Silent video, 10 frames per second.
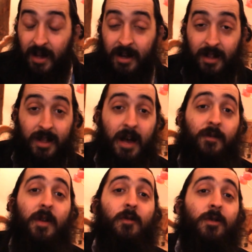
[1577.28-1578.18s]

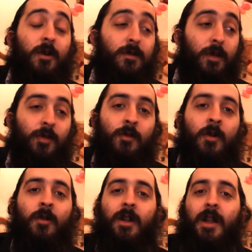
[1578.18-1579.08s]
Gaddafi was
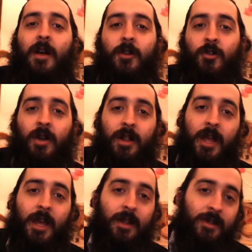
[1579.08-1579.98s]
overthrown, and now they're trying to
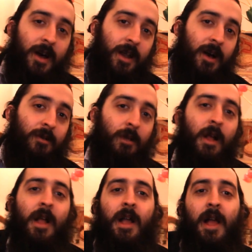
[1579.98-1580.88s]
take Assad out
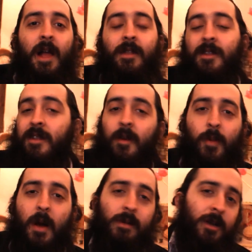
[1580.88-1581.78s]
and they're
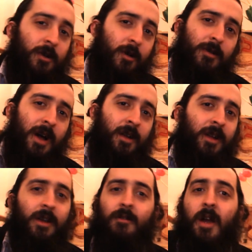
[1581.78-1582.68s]
probably going to go down
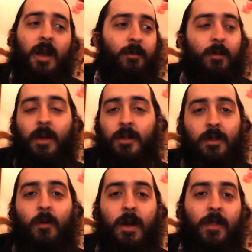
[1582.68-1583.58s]
on Iran
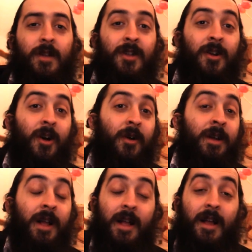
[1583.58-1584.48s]
as the way things are
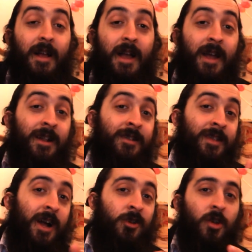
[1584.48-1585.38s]
going. And it's
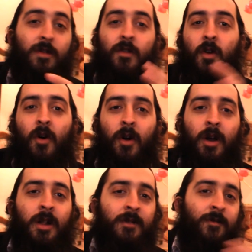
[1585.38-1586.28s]
not just for
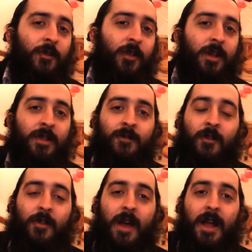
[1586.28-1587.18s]
oil and for this and
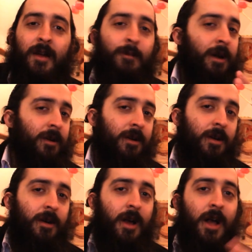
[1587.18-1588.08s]
for that.
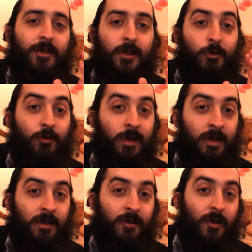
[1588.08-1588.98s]
America has its
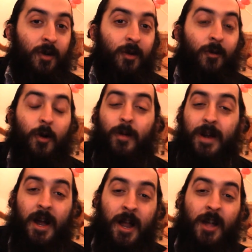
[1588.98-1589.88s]
reasons for going to war, but
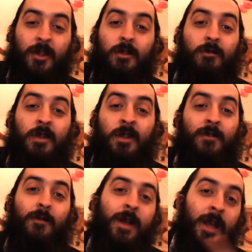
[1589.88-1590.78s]
God has its reasons
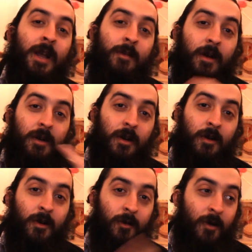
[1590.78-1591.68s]
for making America
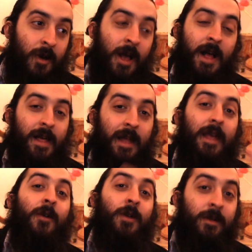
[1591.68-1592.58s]
go to war that
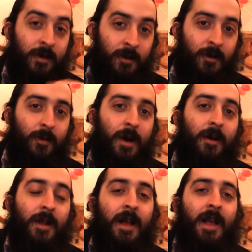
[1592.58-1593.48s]
they don't even know
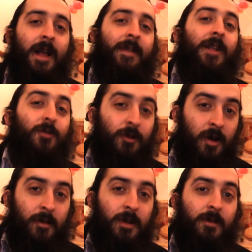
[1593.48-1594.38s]
about. And that's what the
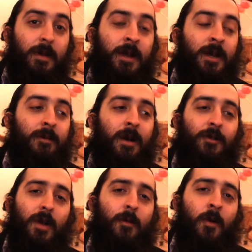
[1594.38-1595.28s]
Rebbe is speaking
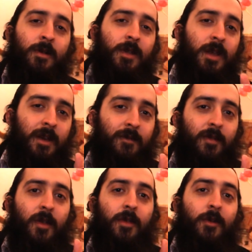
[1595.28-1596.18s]
about. The Rebbe wants to
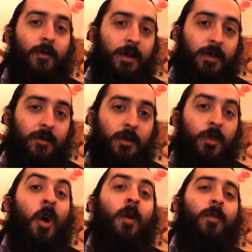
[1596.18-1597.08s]
give the, the rest of us,
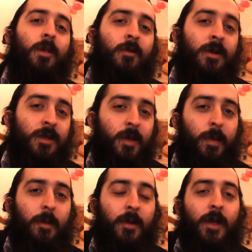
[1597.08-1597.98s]
the humble ones, the
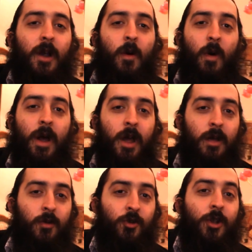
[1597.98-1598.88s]
people that are
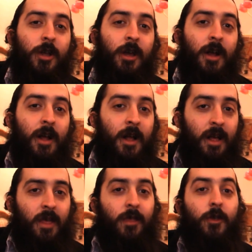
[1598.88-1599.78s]
quiet usually,
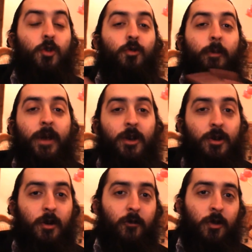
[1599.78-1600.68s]
the true
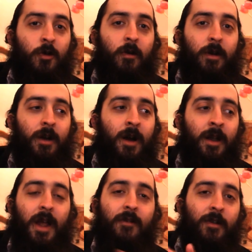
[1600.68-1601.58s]
picture of what's going
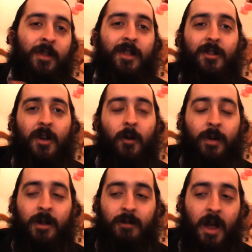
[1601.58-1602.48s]
on. Everything that's
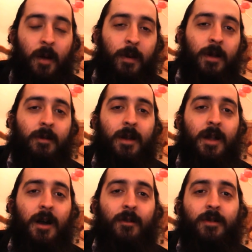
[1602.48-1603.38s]
happening, happening right
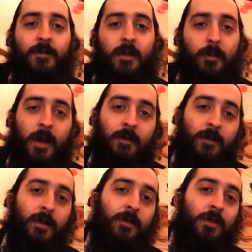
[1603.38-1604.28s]
now is for the
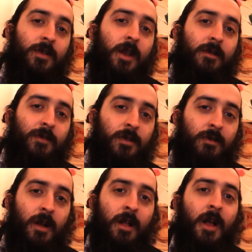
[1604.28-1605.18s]
benefit of the state of
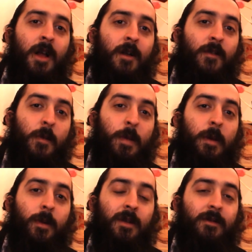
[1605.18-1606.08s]
Israel, for the
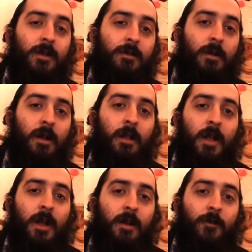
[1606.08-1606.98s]
people of Israel,
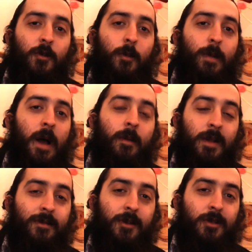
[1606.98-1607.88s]
for the
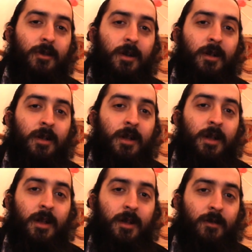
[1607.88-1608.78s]
Bible of Israel,
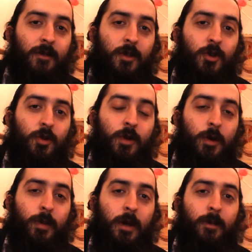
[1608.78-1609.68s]
for the
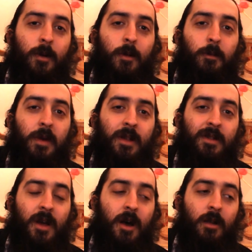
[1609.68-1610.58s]
Jewish people.
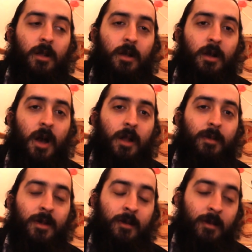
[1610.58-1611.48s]
Peace out.
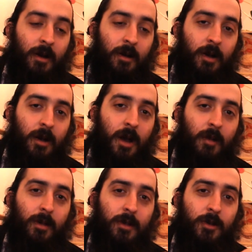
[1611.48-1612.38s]
God bless America.
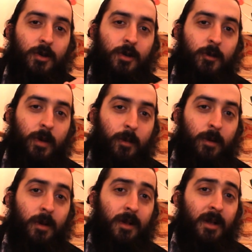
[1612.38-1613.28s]
God bless the Jewish
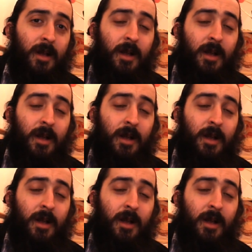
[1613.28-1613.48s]
people.